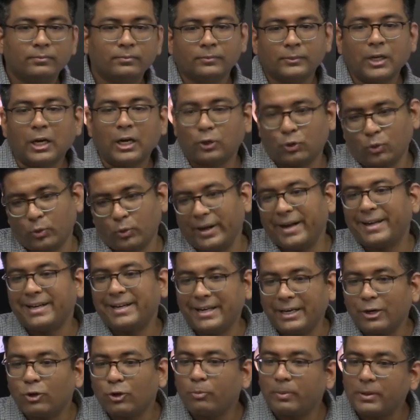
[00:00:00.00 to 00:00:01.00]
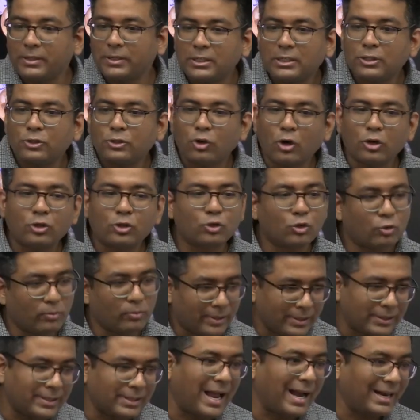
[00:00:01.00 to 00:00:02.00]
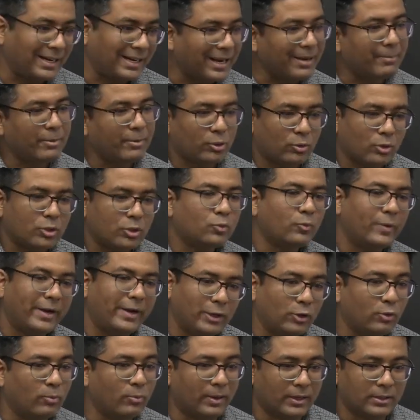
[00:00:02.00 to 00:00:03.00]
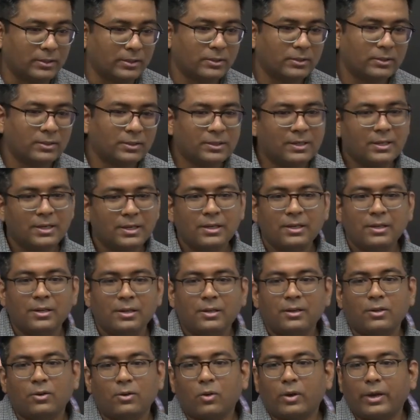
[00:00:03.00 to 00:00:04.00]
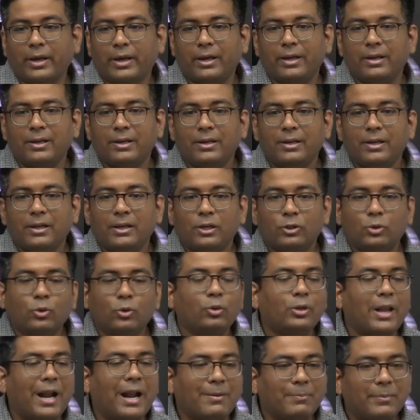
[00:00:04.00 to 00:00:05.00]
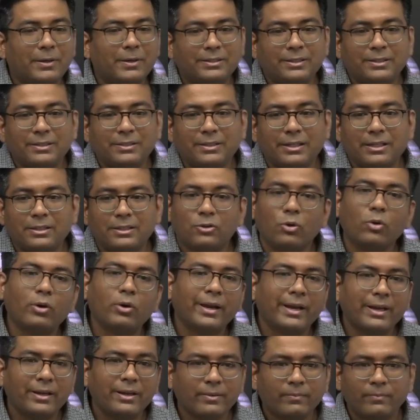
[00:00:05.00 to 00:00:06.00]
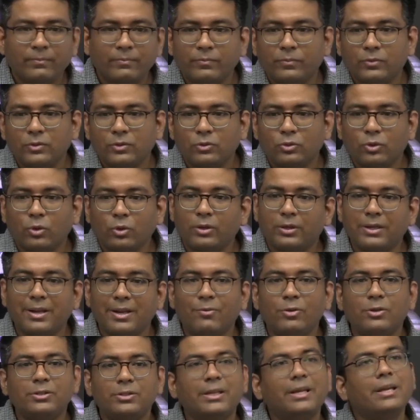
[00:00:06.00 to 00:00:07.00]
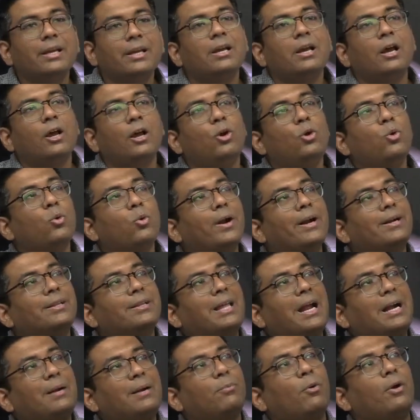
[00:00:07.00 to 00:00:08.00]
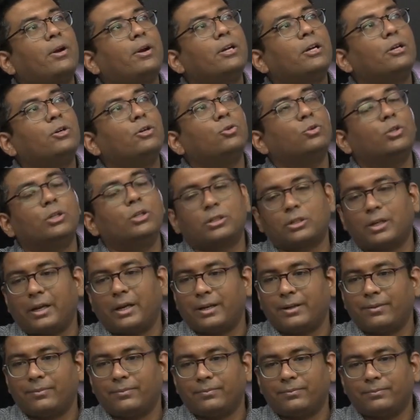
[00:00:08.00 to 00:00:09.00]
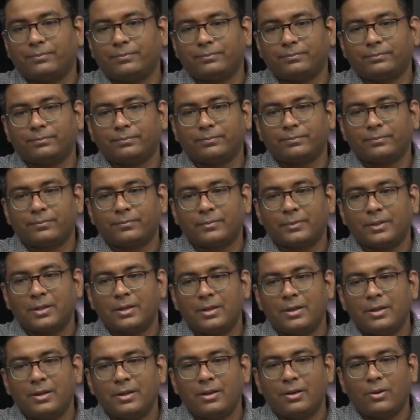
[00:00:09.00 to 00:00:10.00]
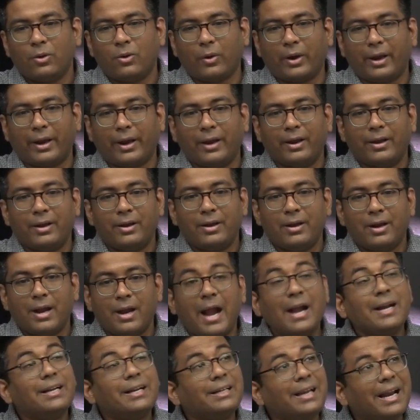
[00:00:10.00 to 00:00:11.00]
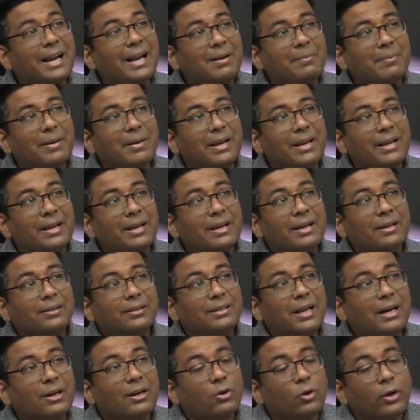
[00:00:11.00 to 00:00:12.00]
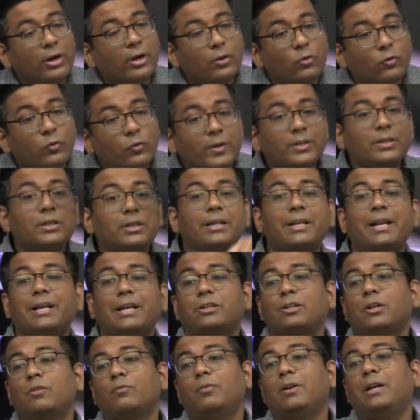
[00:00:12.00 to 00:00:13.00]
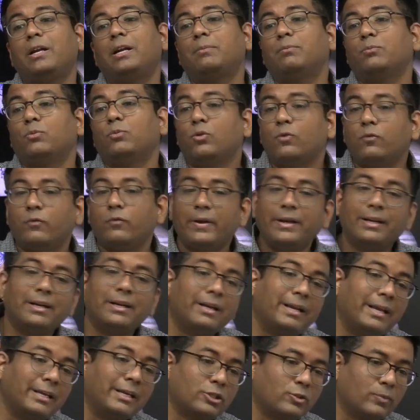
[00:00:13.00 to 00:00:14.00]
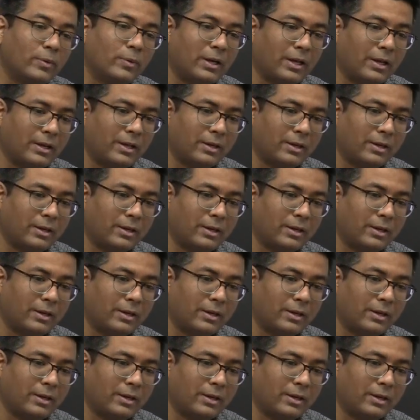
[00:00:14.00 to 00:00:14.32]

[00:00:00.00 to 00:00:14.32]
Today 10 rupees is not so much, that time it was way too much. Okay, so that person says, okay, so they would say, look at that point into the sky. Okay, and tell me that in which direction will it move in the next 1 hour